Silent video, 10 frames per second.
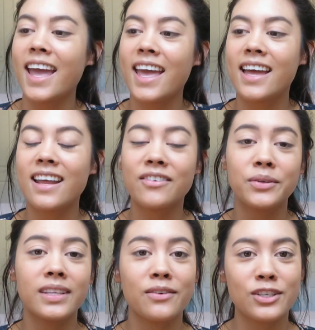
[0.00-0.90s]
and
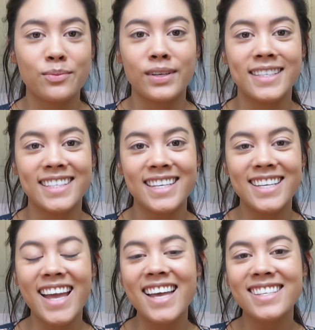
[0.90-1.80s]
everyone that responded said
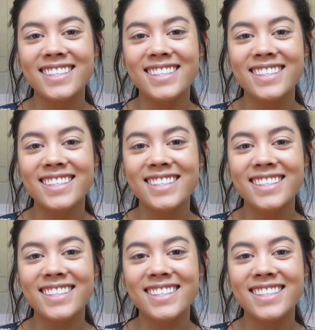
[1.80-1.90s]
yes.